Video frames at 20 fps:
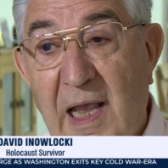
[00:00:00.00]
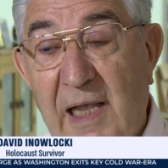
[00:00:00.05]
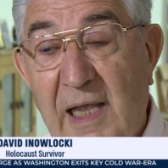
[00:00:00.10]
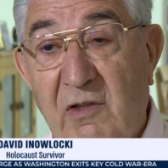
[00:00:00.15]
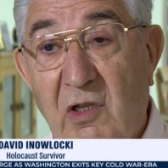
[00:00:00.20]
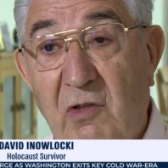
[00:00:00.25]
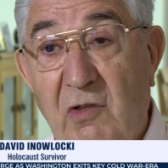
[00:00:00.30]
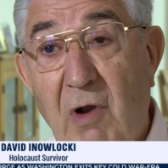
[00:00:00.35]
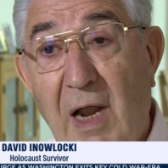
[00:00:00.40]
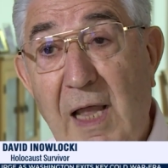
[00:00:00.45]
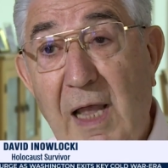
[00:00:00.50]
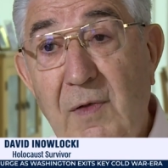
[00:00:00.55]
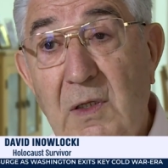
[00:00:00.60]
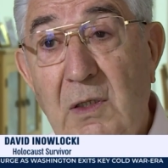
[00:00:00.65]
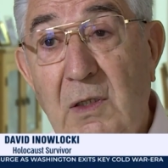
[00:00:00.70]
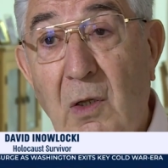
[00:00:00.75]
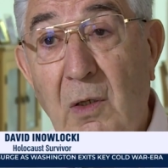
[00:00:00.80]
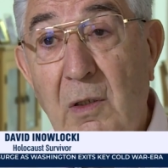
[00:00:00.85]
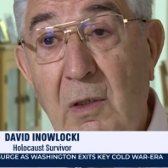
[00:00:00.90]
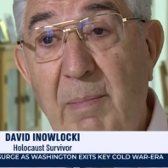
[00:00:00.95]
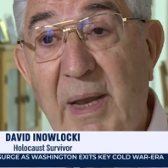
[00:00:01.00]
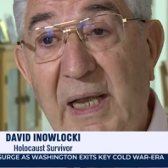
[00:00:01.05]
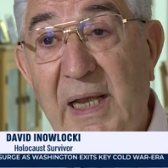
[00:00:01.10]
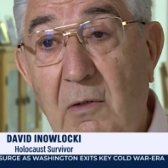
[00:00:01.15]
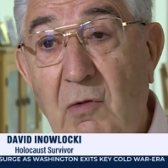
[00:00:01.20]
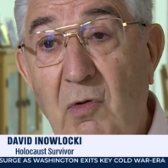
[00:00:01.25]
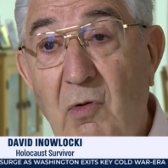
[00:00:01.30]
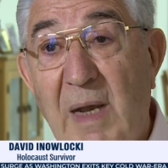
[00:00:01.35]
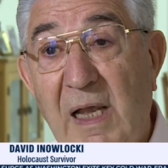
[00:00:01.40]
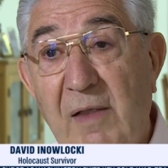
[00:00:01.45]
And the driver turned
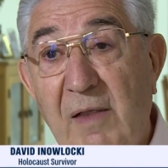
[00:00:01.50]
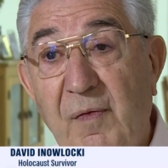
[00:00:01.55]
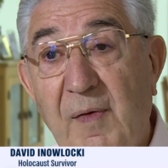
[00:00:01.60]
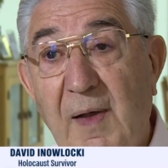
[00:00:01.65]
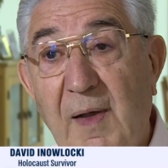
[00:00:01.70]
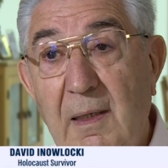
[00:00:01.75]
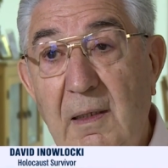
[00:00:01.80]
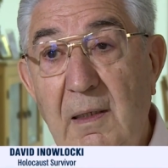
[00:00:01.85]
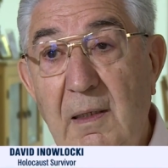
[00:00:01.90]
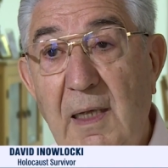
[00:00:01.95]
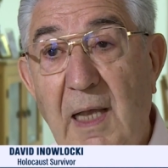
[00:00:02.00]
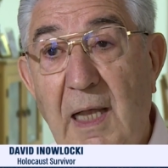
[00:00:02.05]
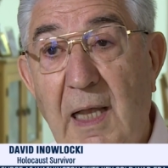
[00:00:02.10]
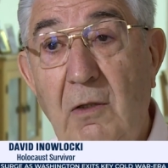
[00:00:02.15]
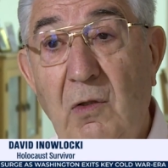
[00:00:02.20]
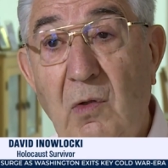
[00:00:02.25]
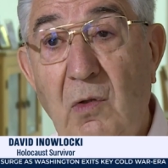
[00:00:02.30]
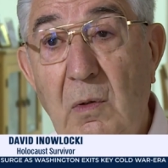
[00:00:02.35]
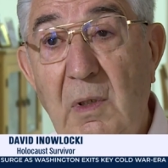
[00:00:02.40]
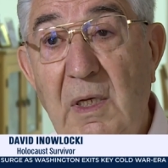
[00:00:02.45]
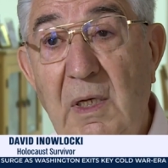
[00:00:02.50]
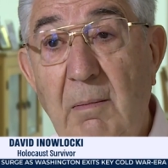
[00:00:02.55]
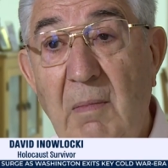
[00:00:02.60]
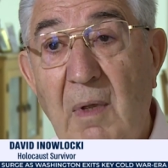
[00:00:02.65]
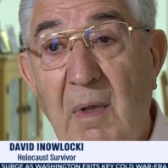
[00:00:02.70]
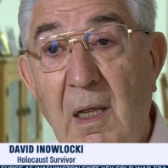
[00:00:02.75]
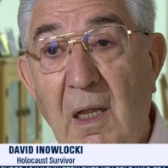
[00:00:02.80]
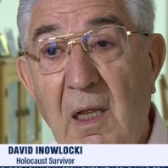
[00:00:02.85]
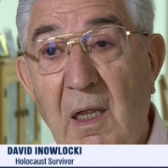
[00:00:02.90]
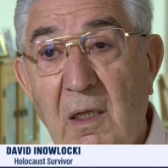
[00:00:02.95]
back to my father and told him,